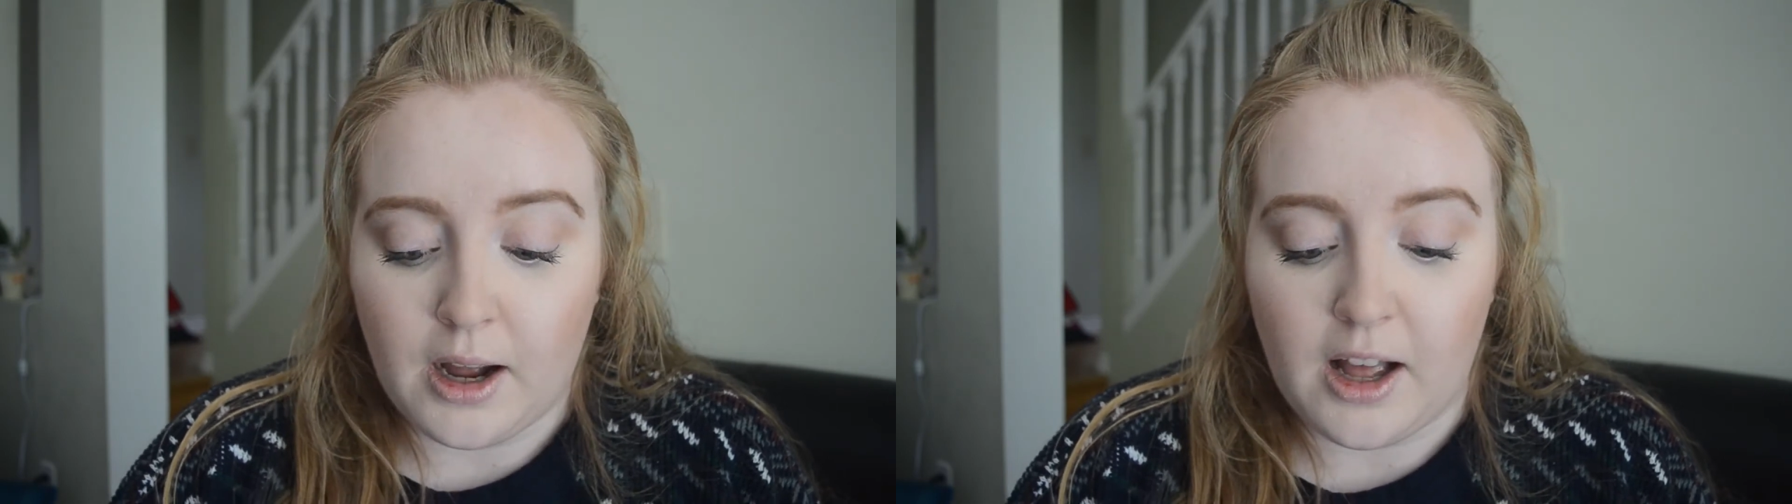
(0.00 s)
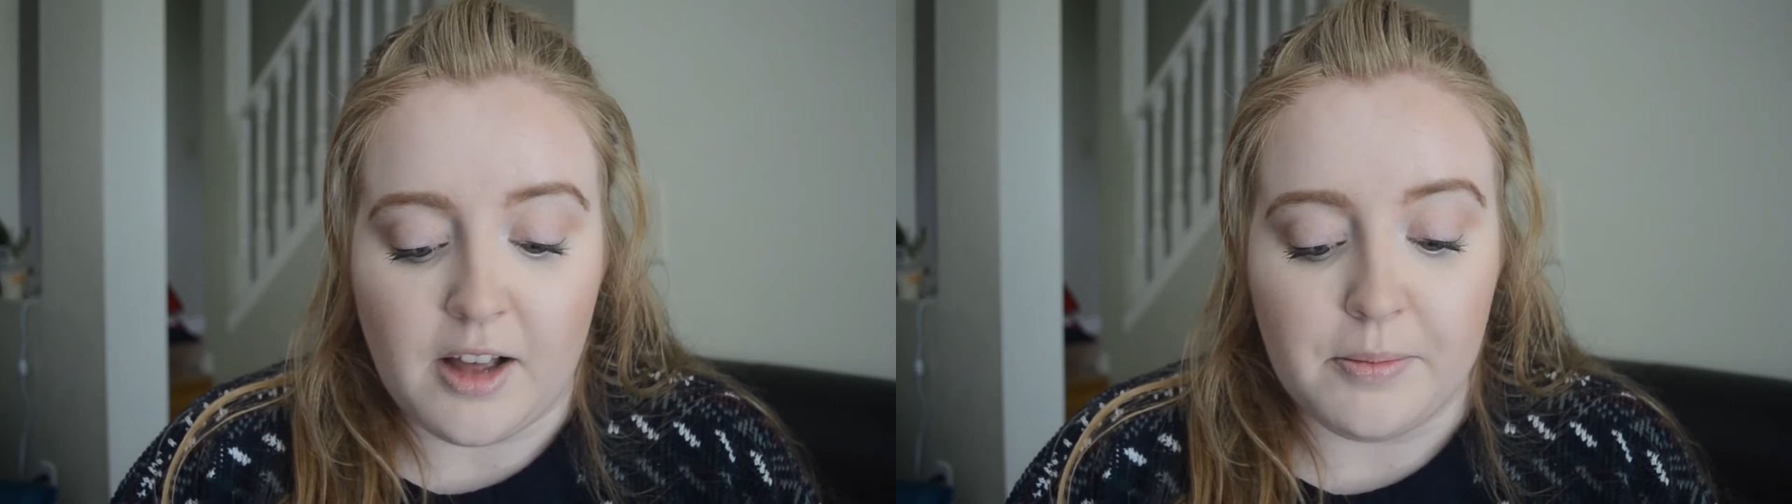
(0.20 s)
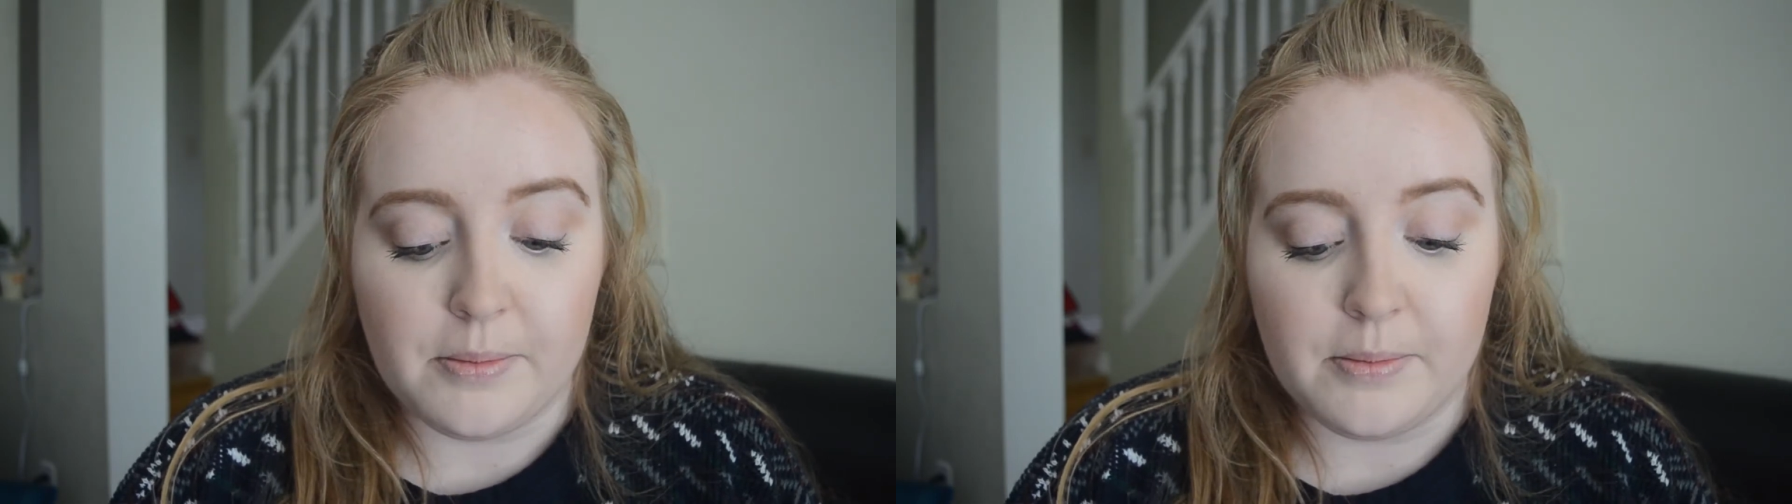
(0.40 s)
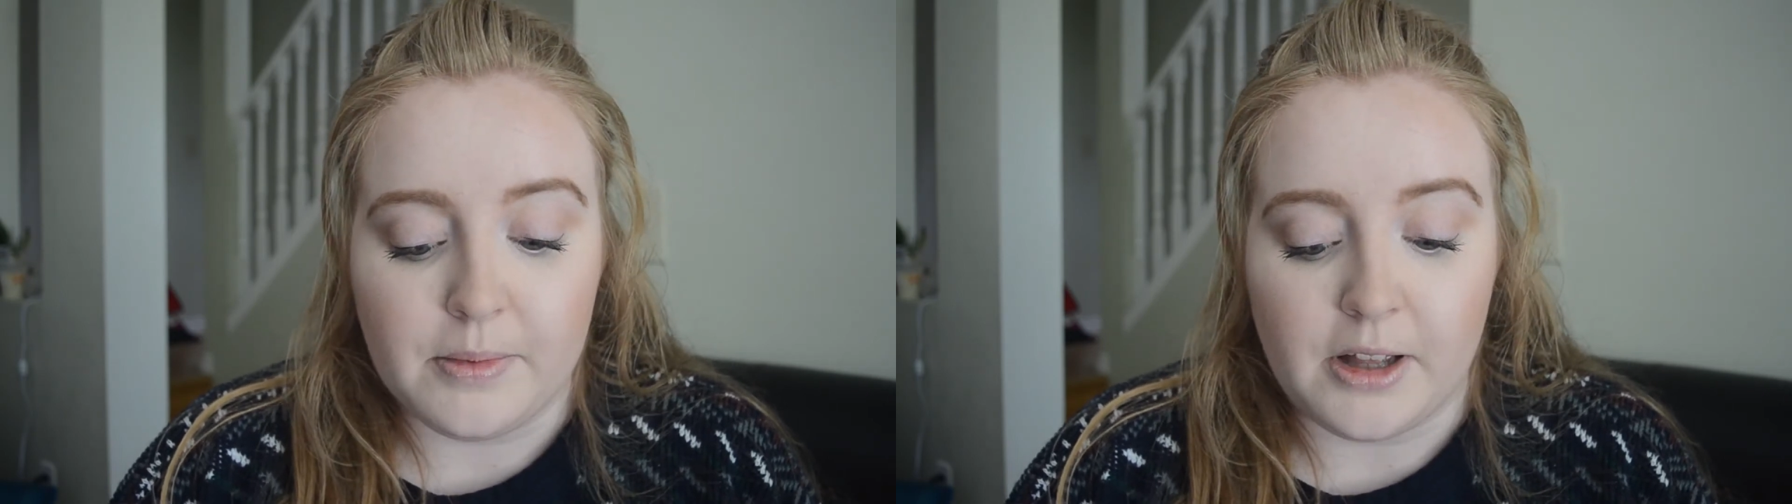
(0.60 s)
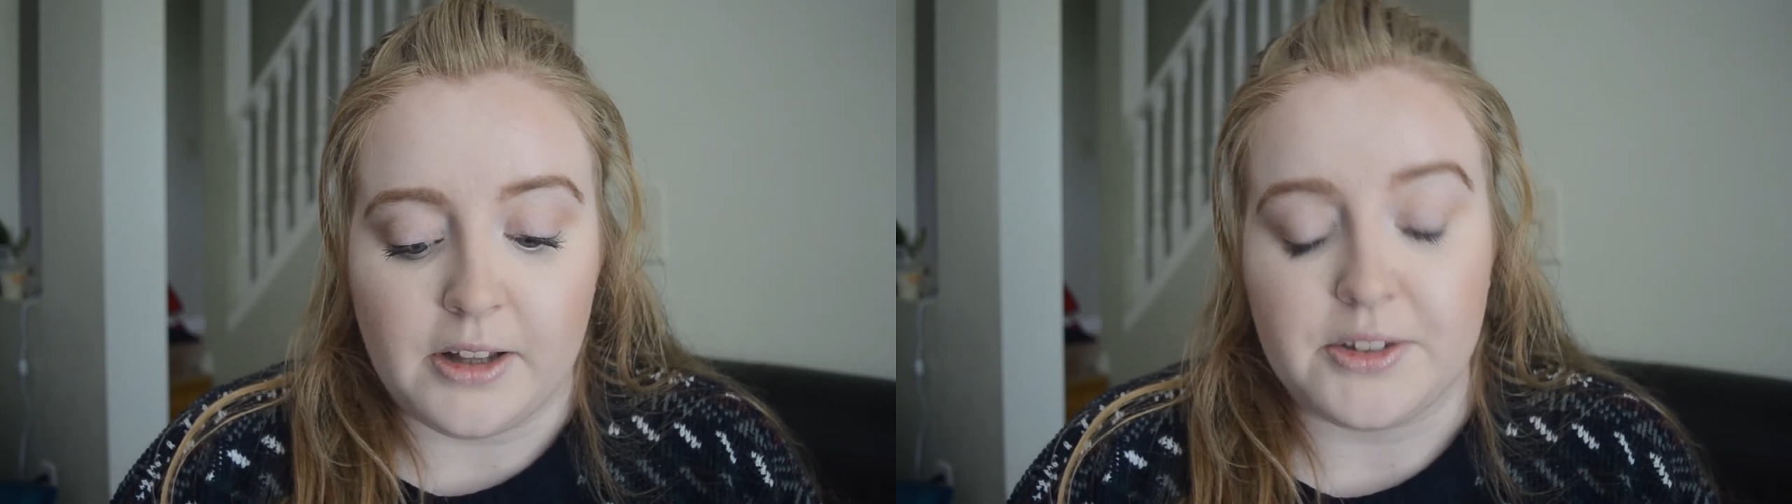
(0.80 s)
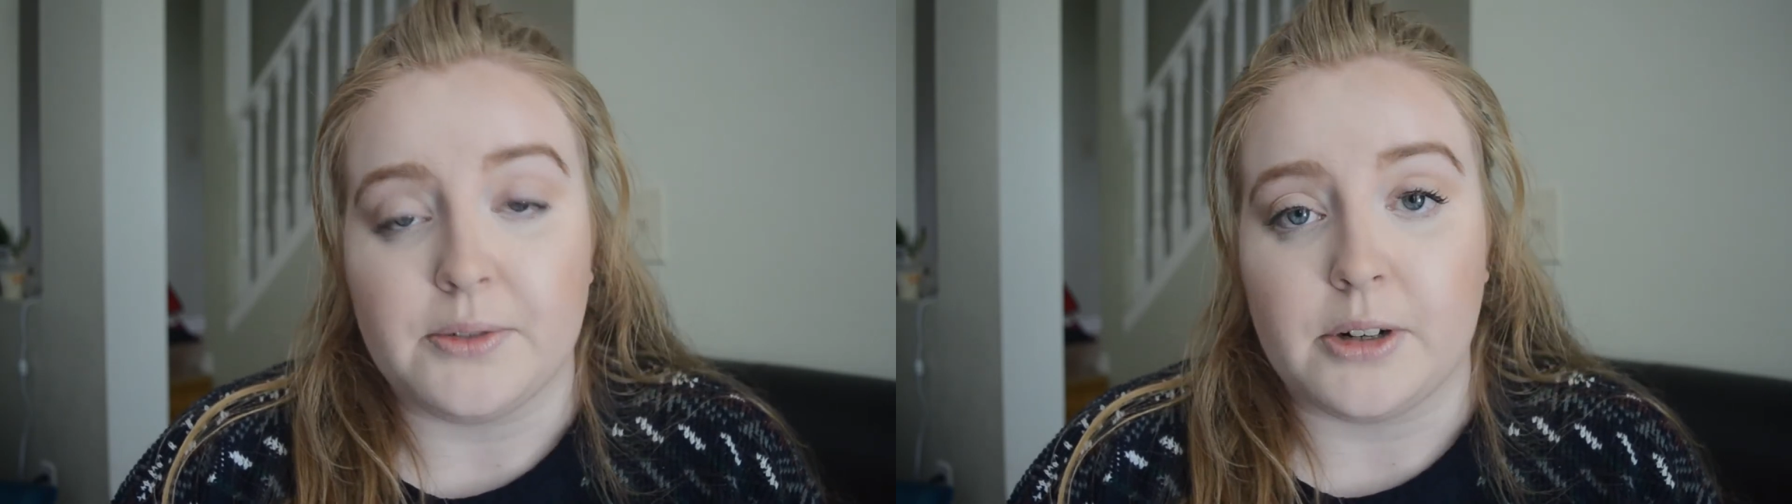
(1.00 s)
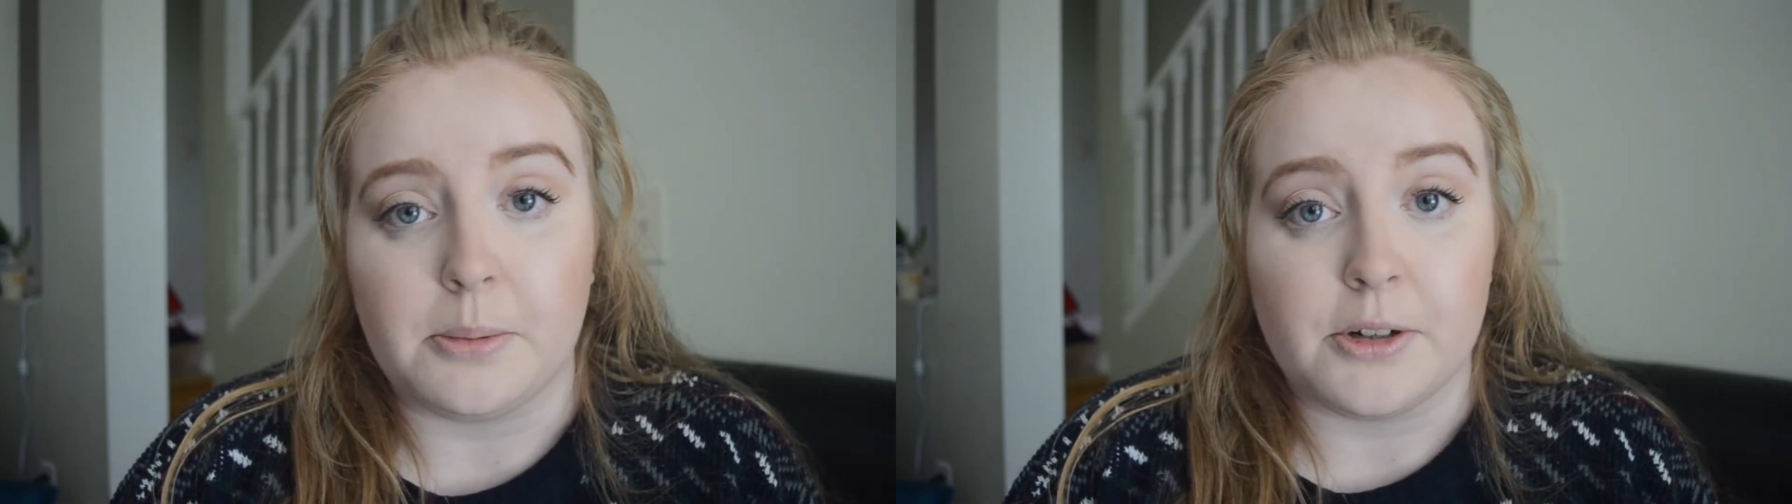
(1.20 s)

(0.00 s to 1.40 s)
and that's a very